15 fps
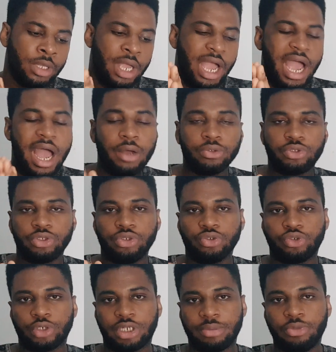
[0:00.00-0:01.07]
How do you
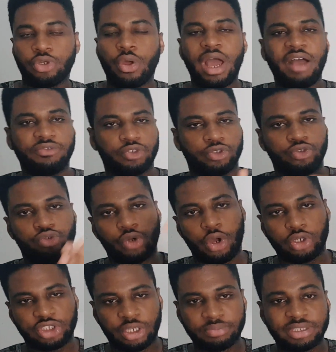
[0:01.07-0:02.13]
draw them? You don't have to
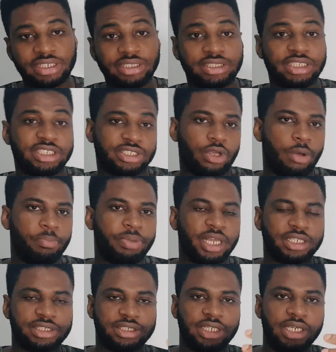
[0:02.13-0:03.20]
draw something this
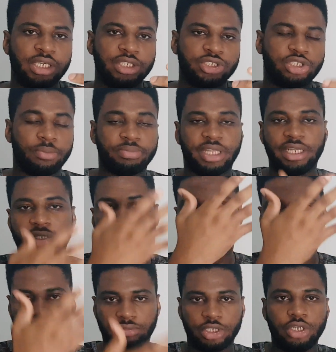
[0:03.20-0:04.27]
complex,
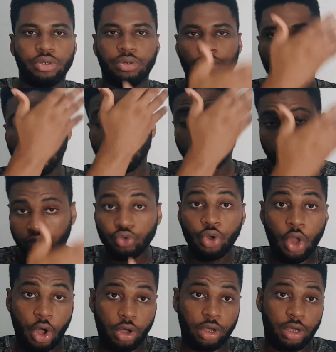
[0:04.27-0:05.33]
something, you know, too
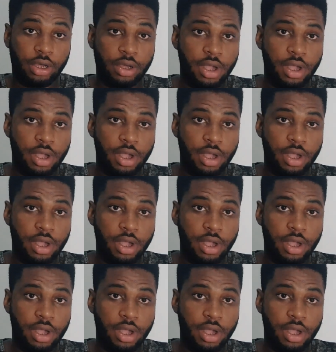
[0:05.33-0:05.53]
long.